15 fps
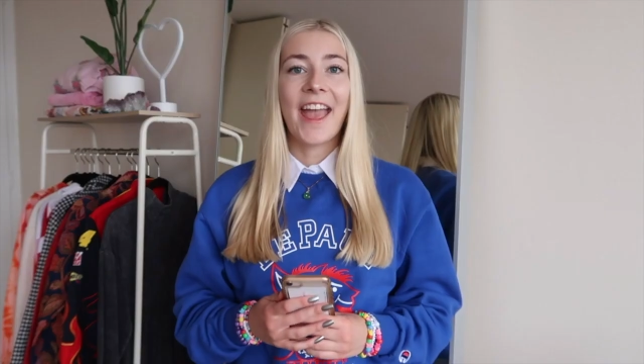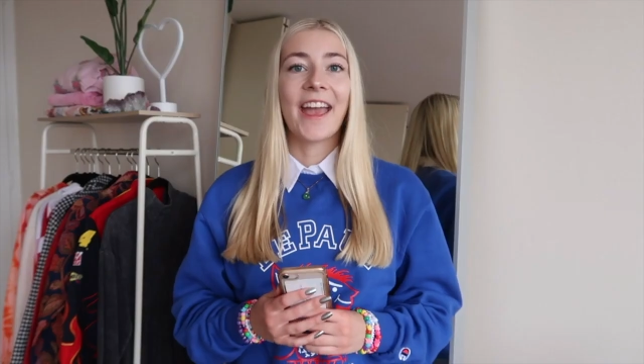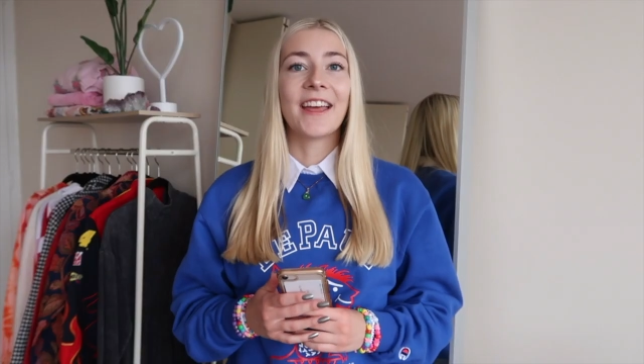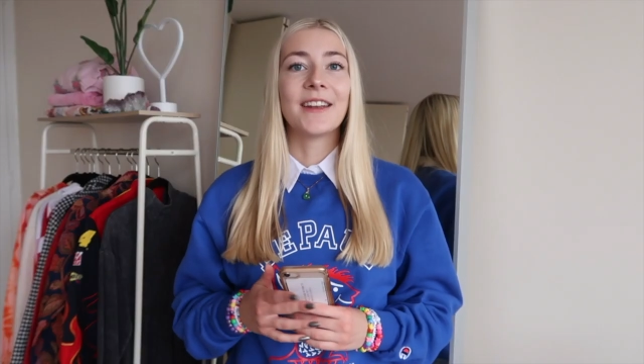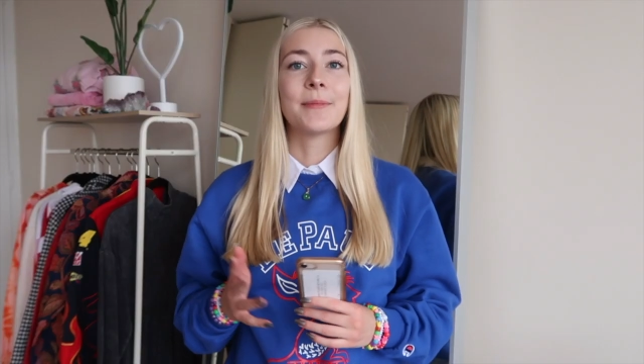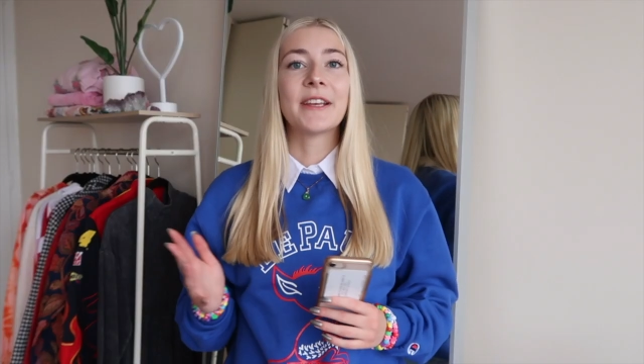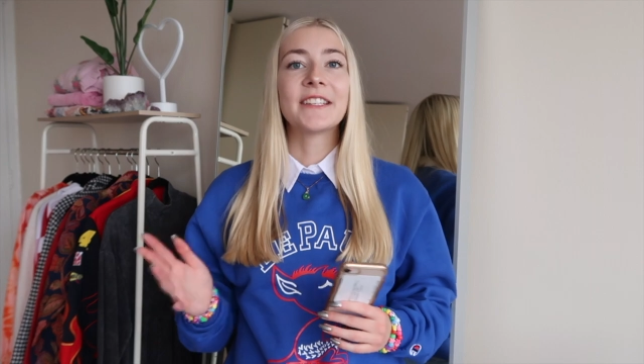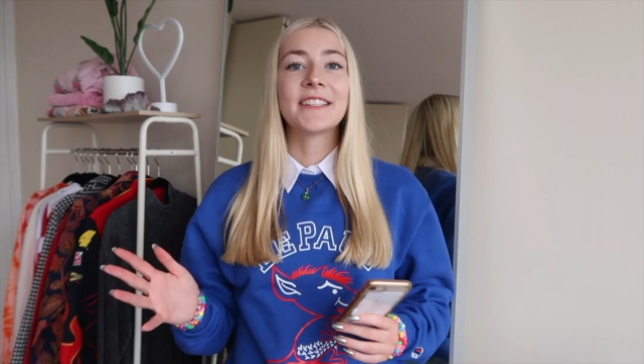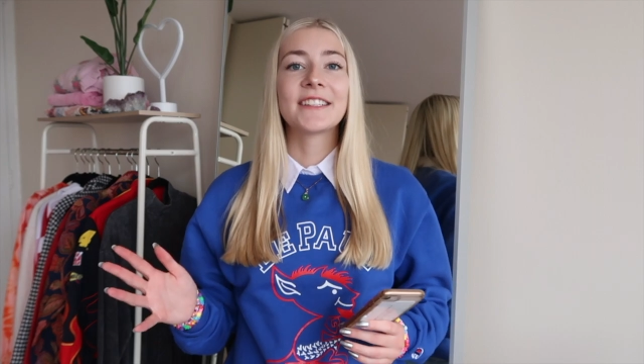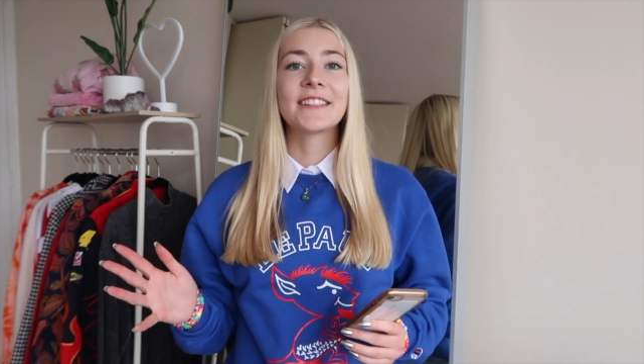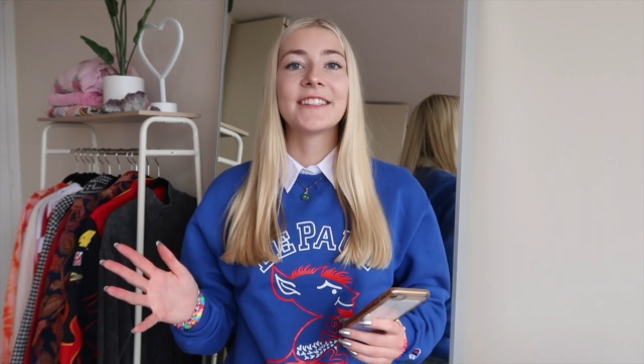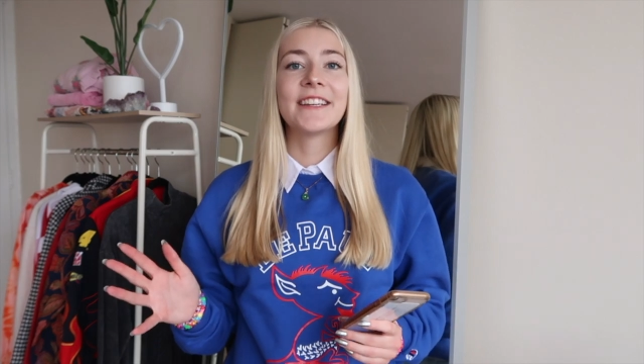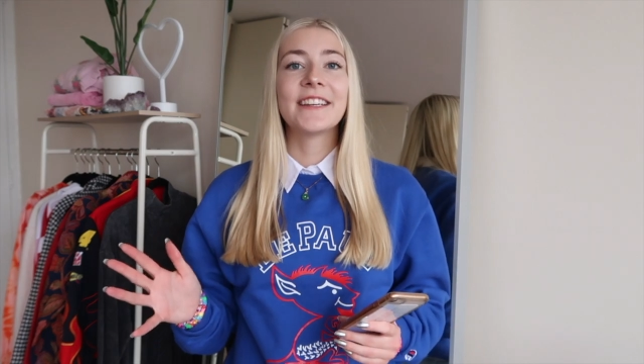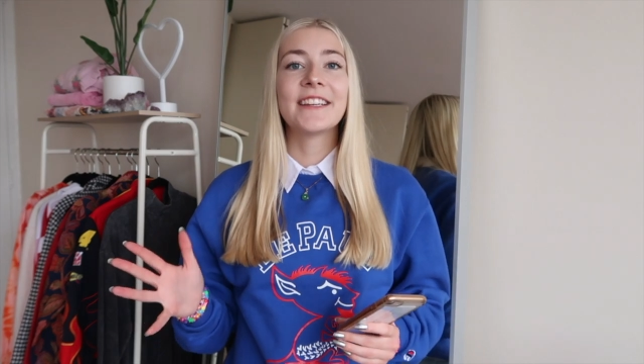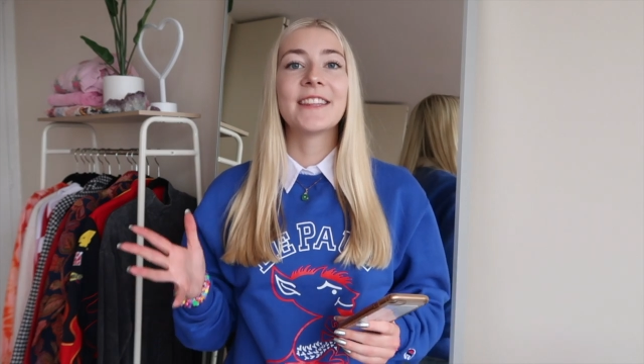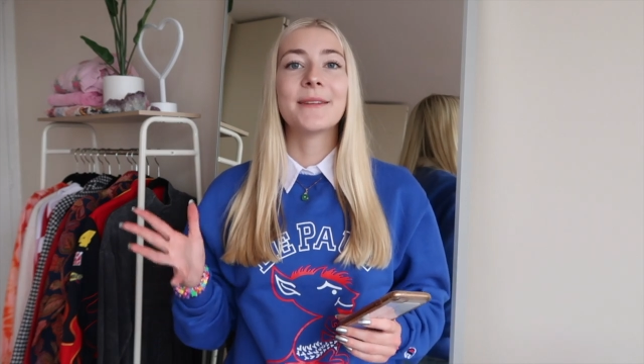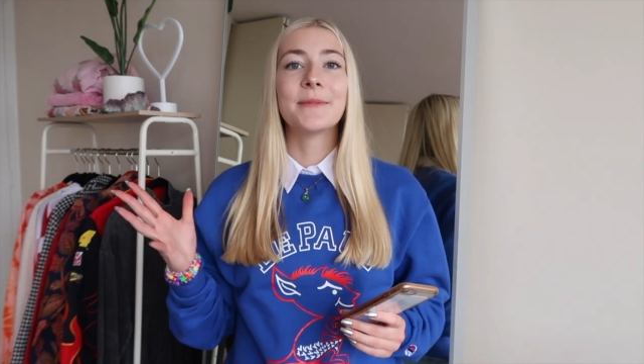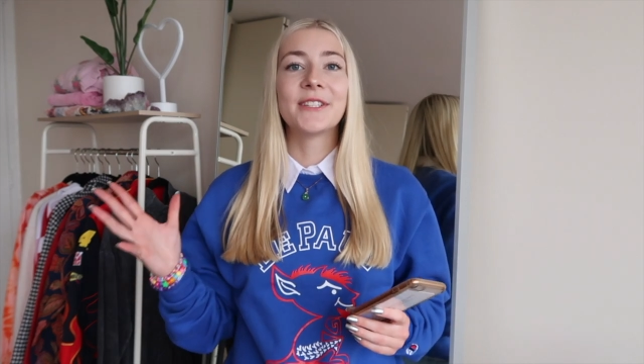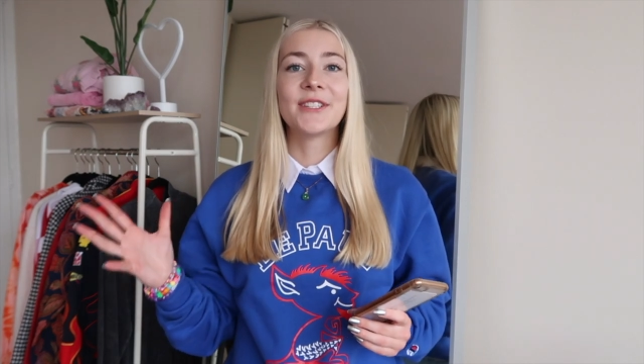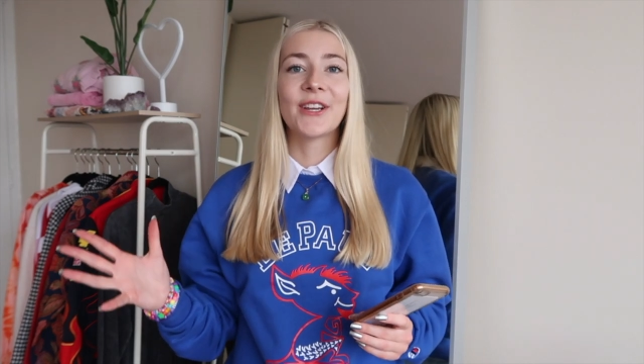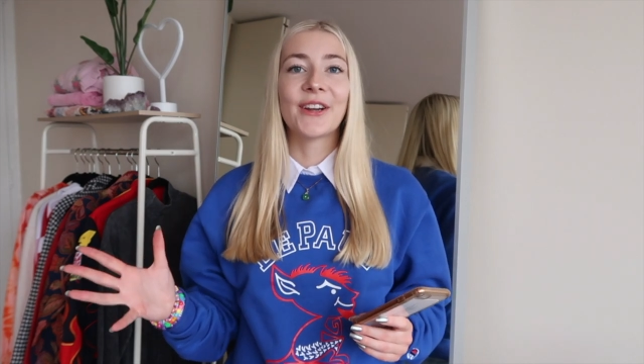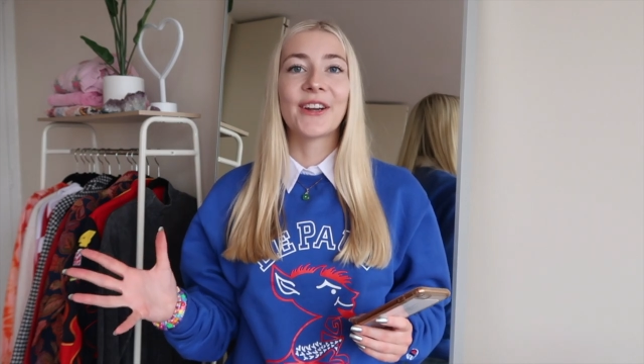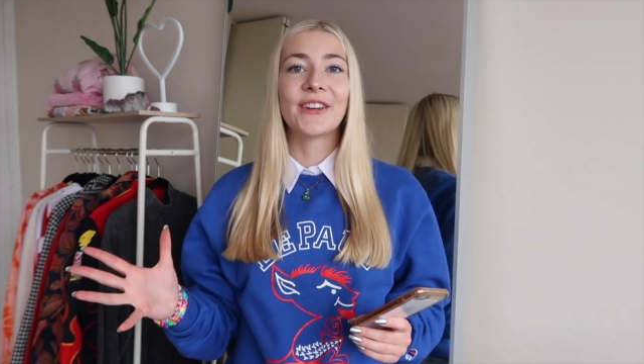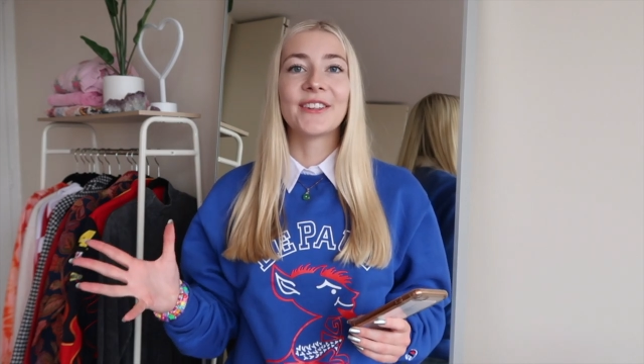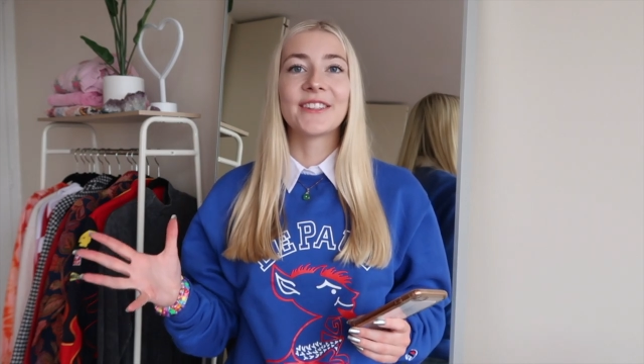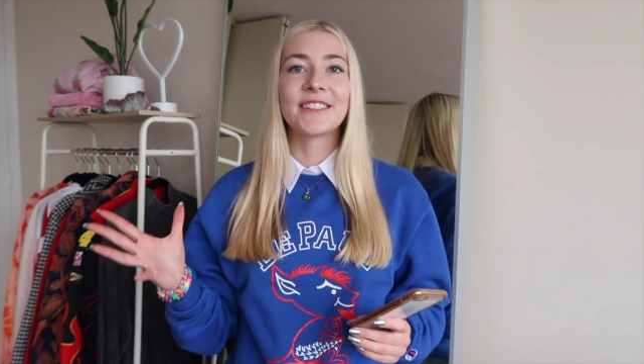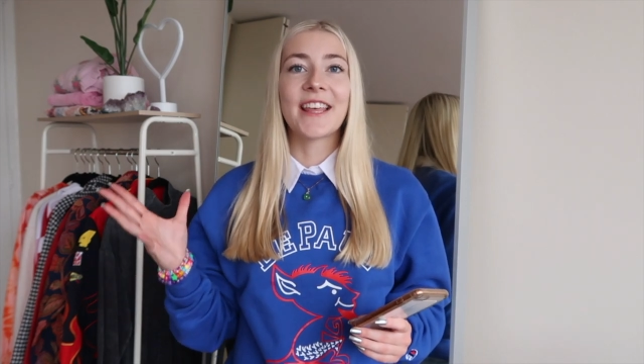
And basically the materials